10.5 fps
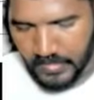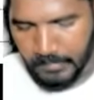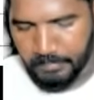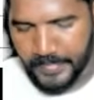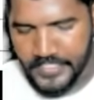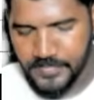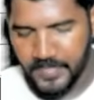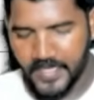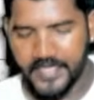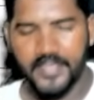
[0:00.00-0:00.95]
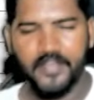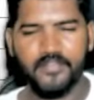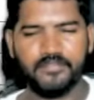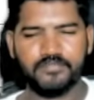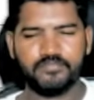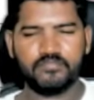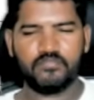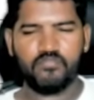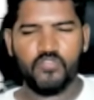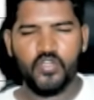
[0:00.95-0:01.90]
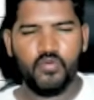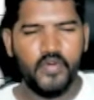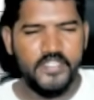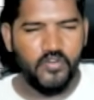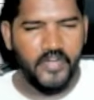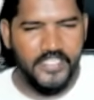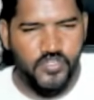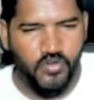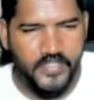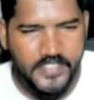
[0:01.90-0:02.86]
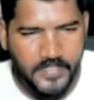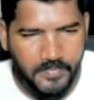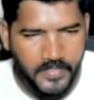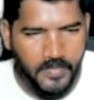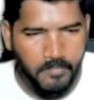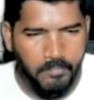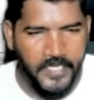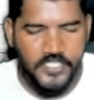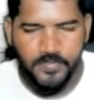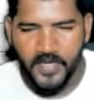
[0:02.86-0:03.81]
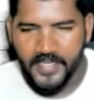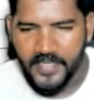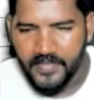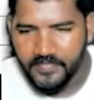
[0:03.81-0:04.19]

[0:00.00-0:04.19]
benchmarking. What is our next concept? Benchmarking.